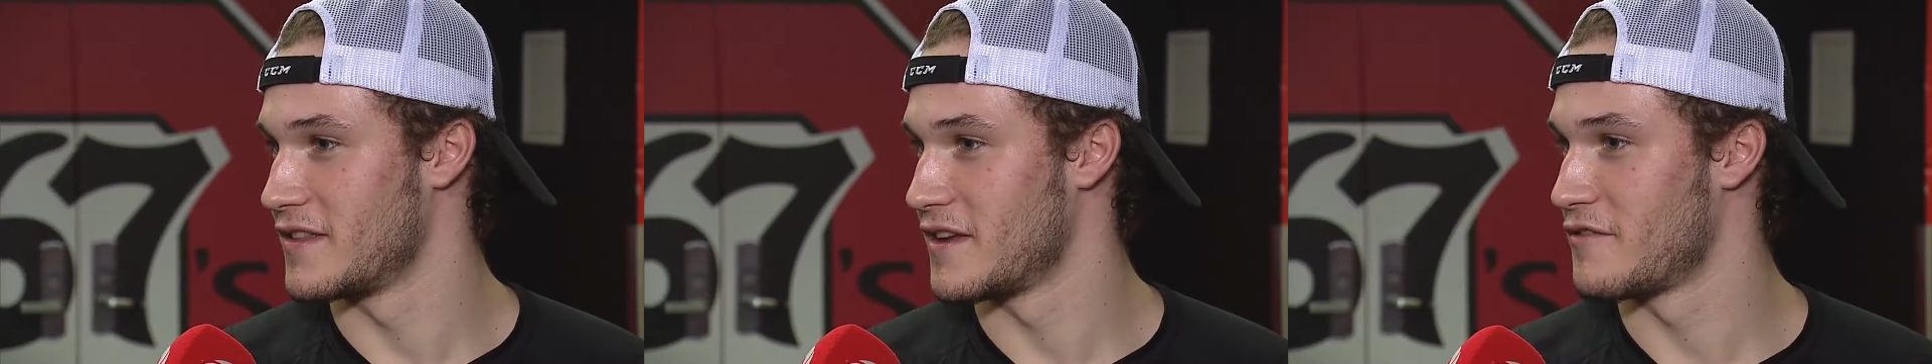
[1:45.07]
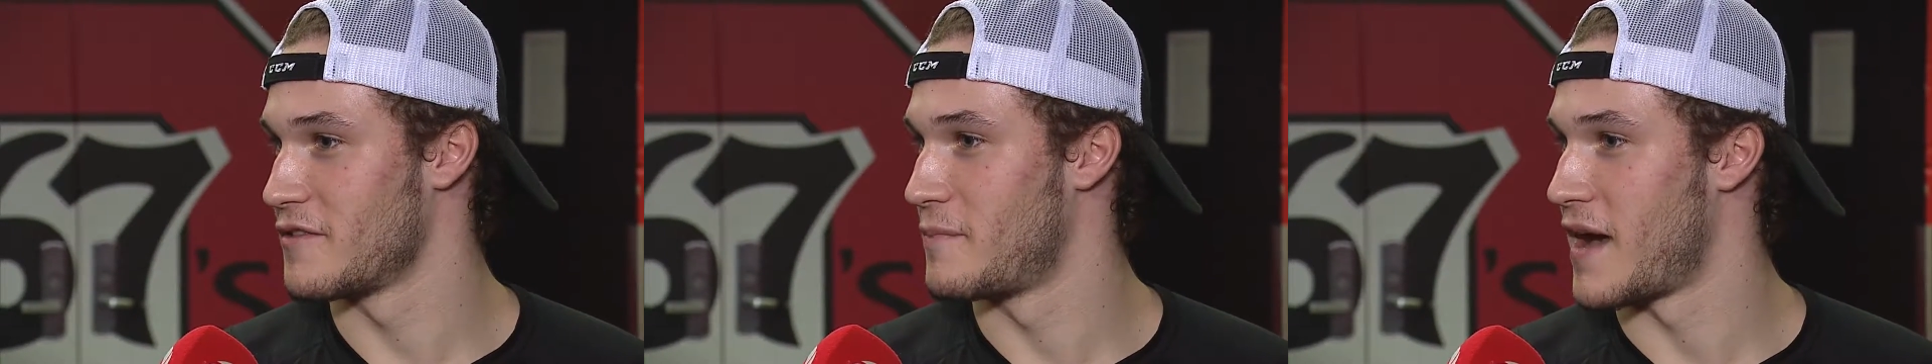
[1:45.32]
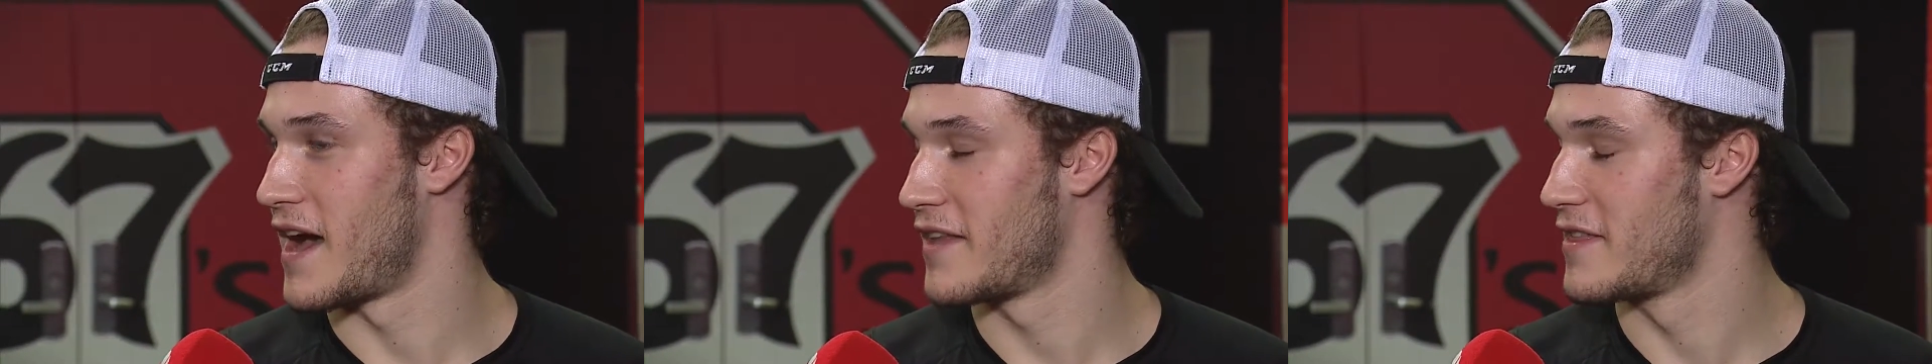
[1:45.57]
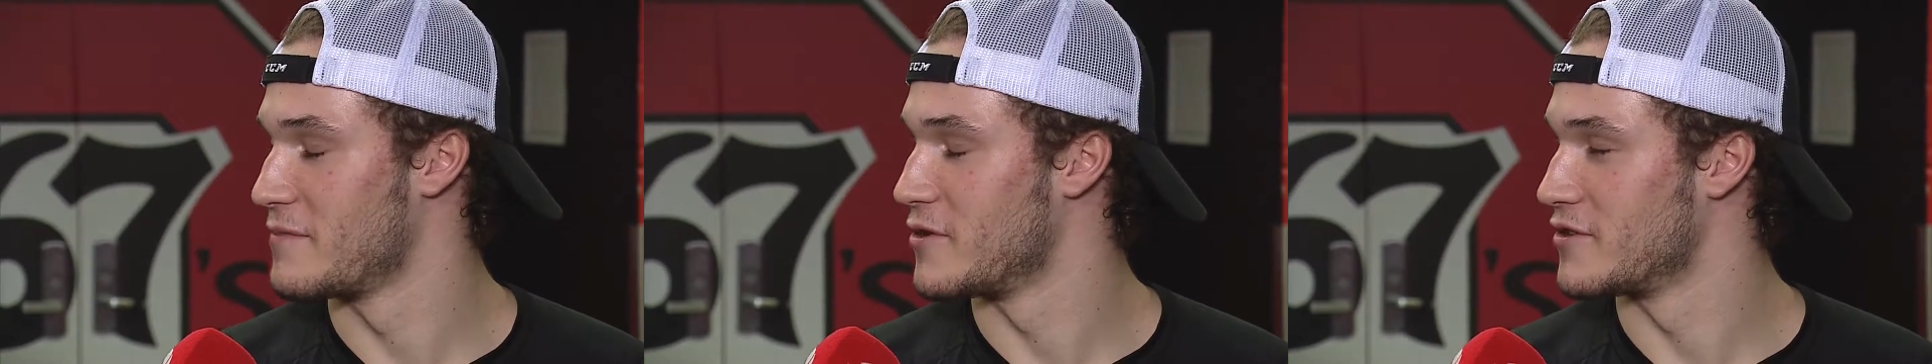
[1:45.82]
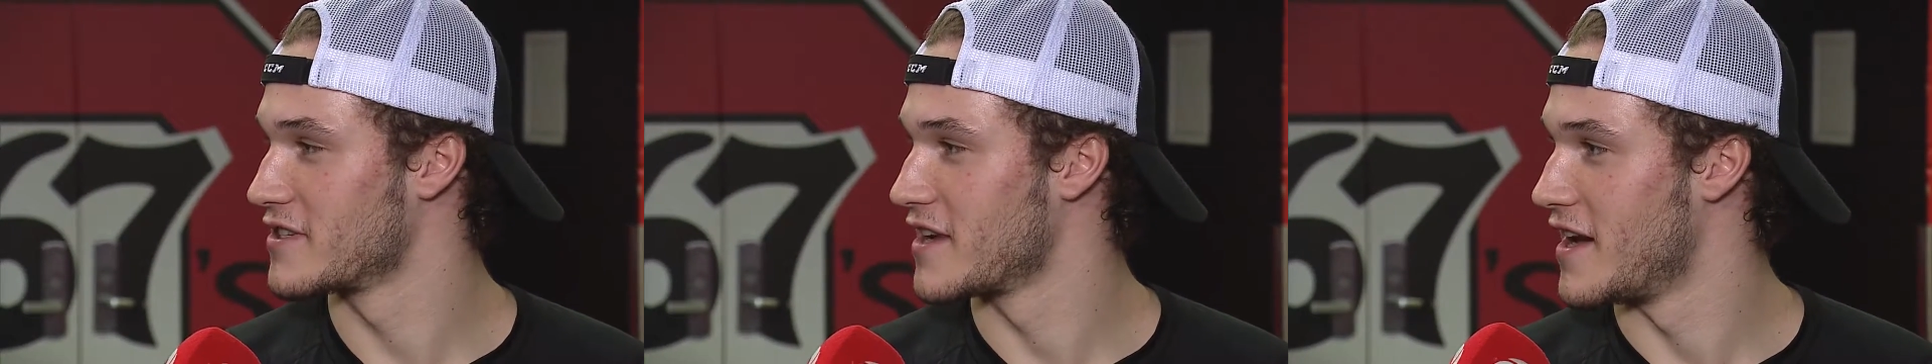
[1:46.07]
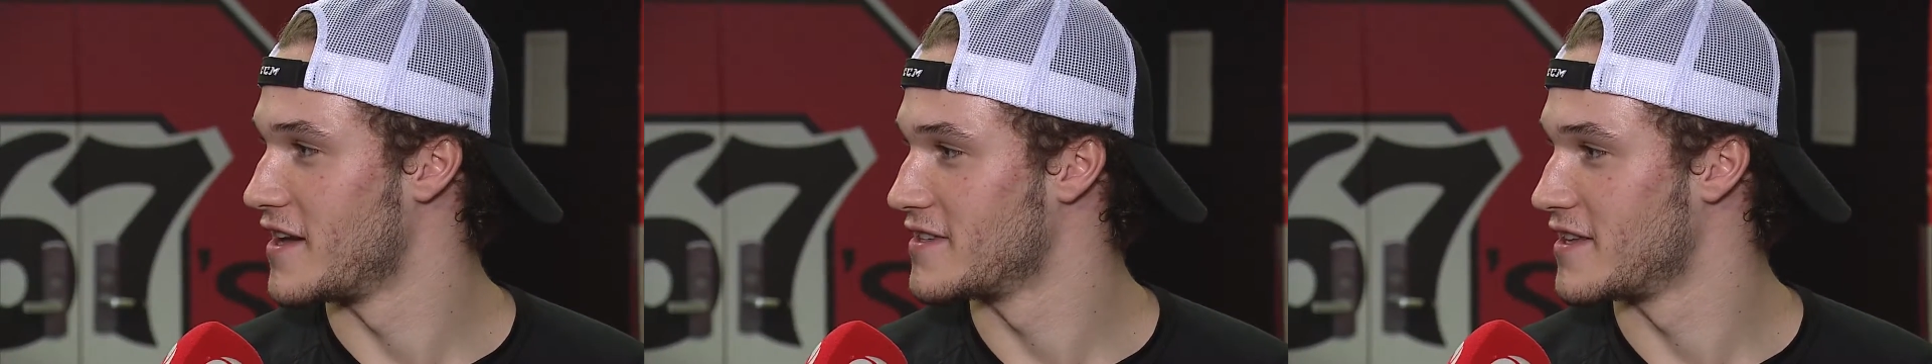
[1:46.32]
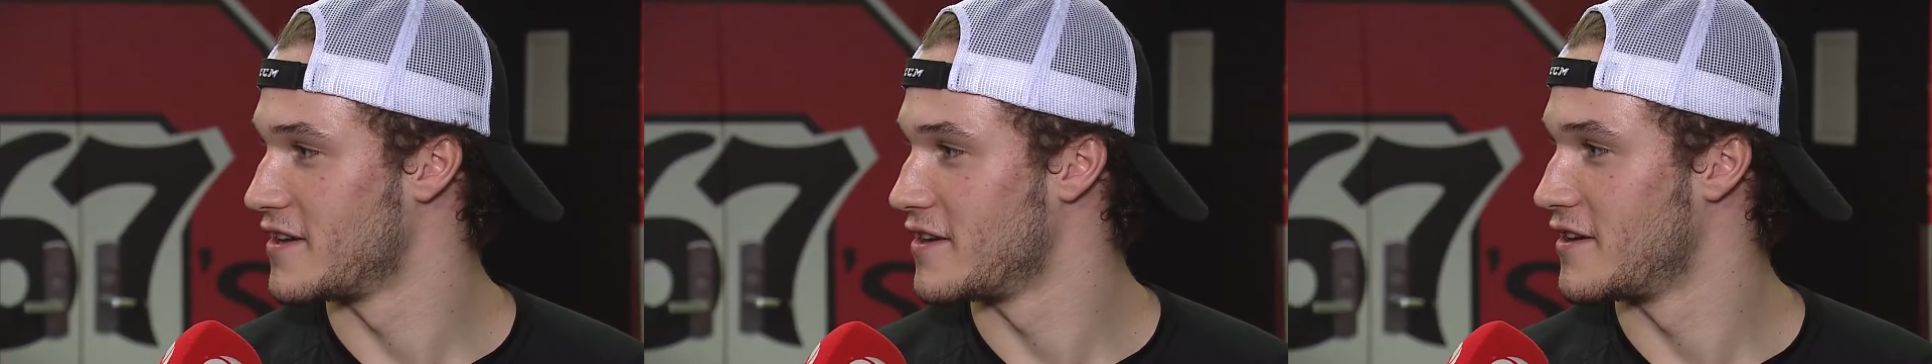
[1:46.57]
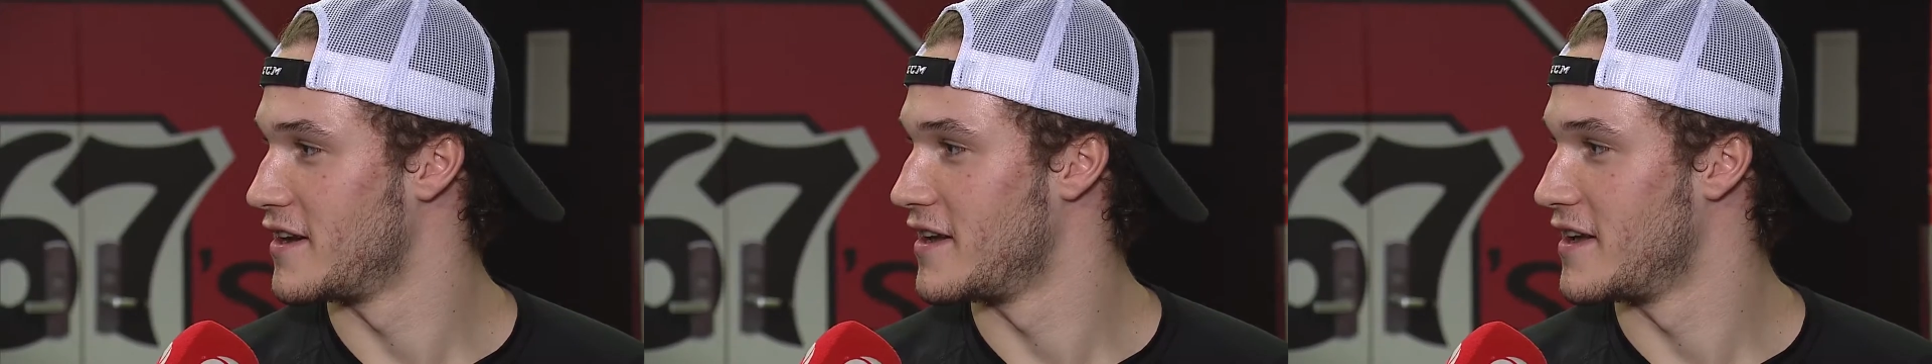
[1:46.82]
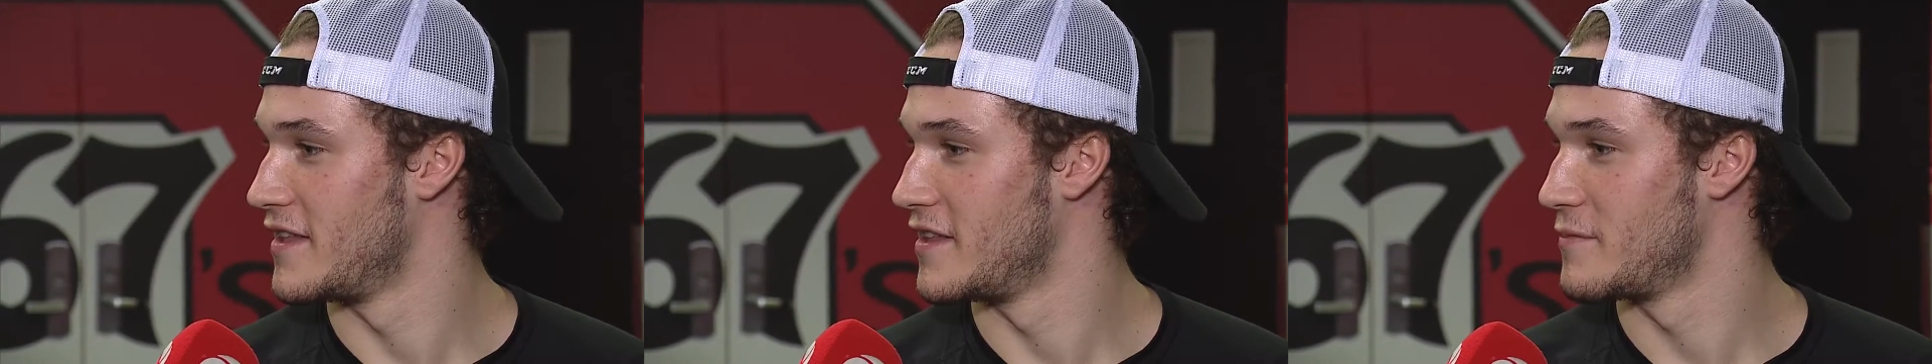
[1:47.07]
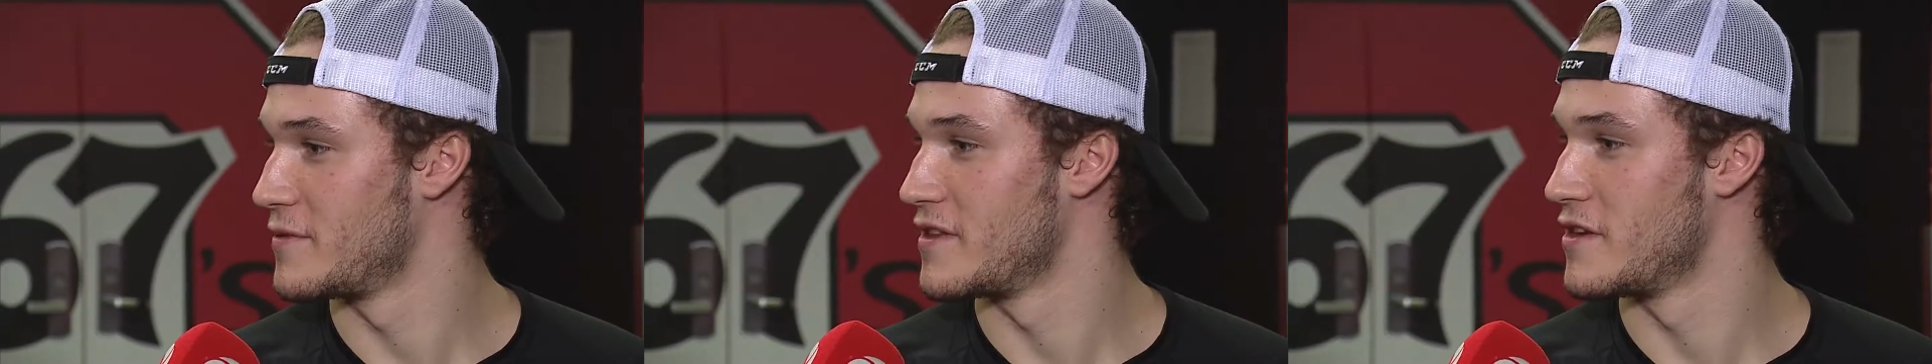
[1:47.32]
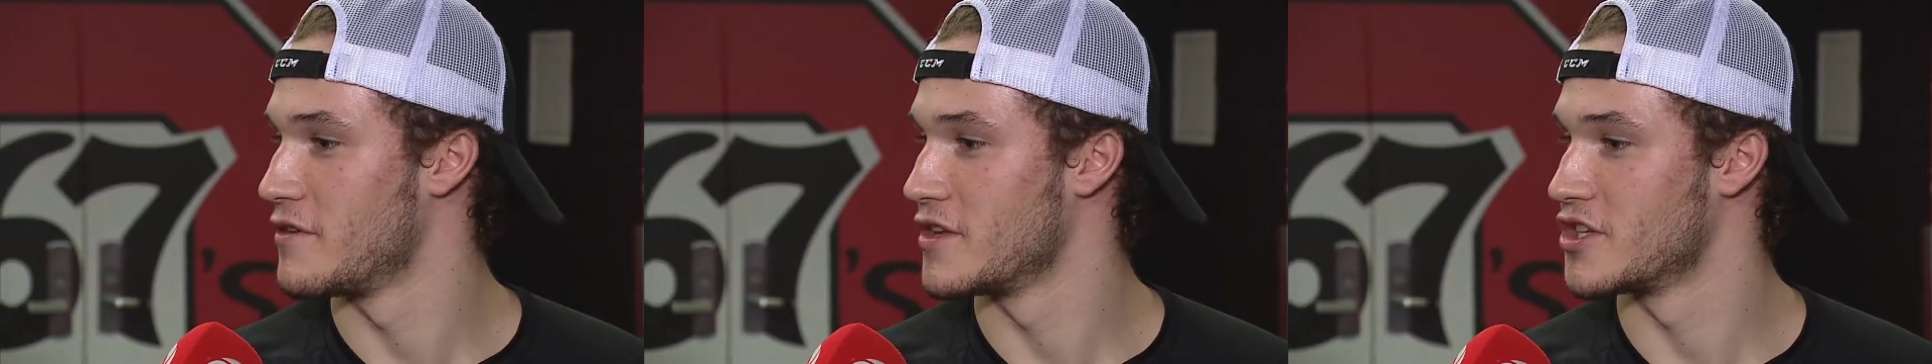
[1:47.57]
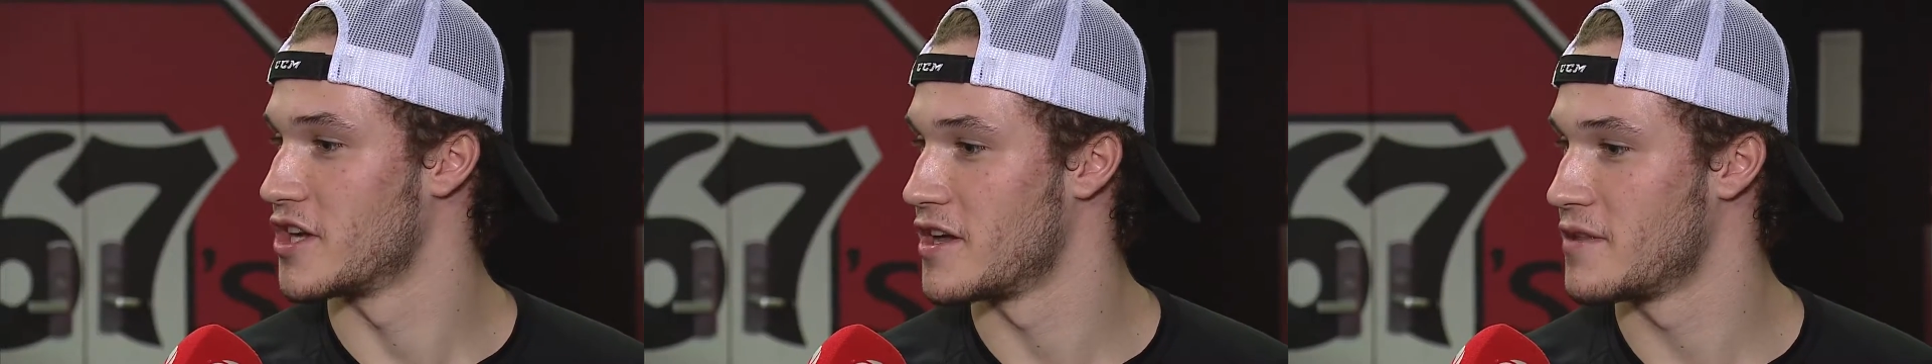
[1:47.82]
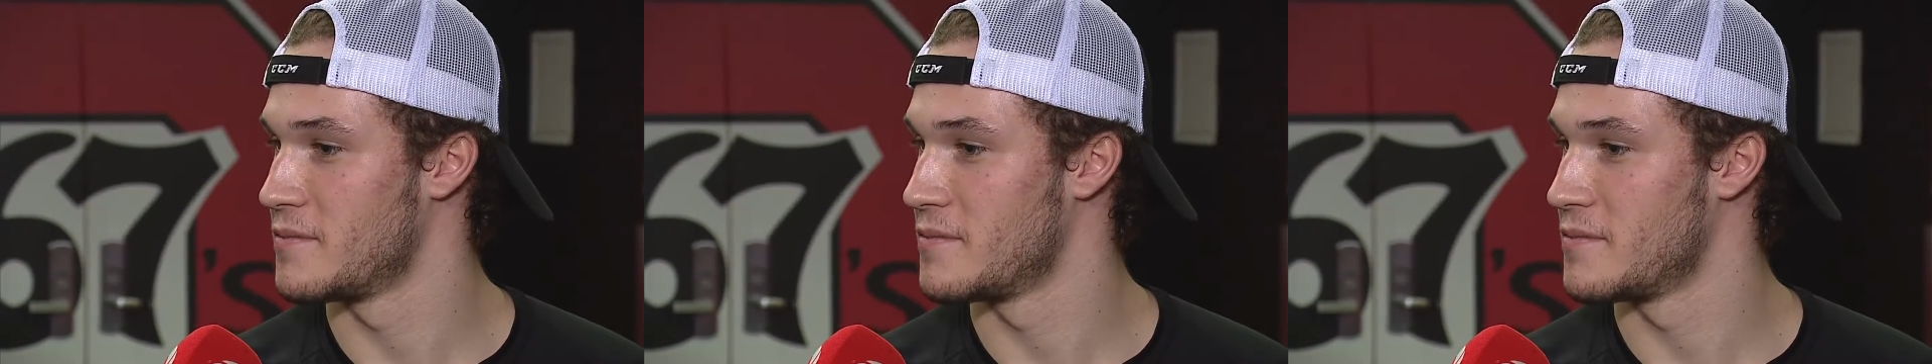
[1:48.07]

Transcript: different path than most guys that are uh, end up in the OHL.